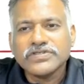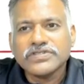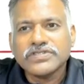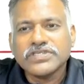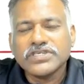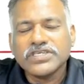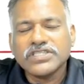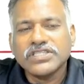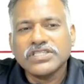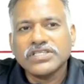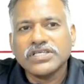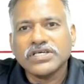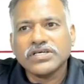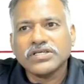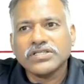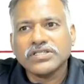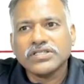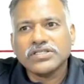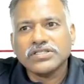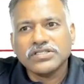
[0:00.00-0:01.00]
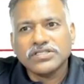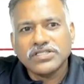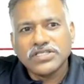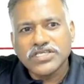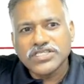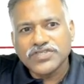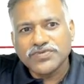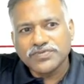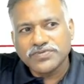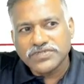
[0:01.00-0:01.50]
See,
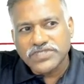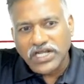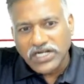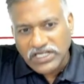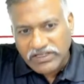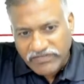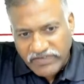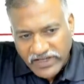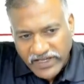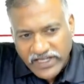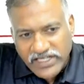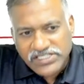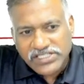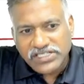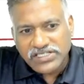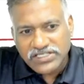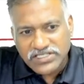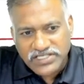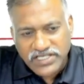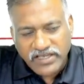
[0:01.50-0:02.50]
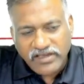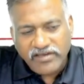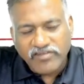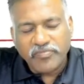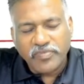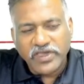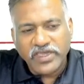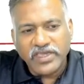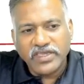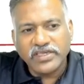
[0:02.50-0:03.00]
this certification
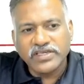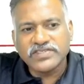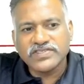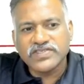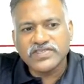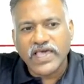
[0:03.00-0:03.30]
CFP is